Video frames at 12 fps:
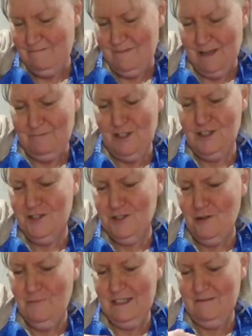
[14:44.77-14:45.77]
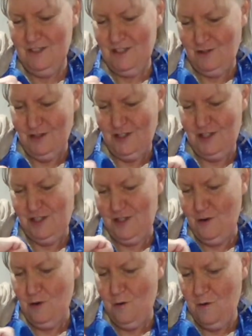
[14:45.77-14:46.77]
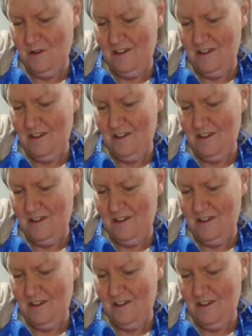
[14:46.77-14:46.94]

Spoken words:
My brother told me it was going to snow.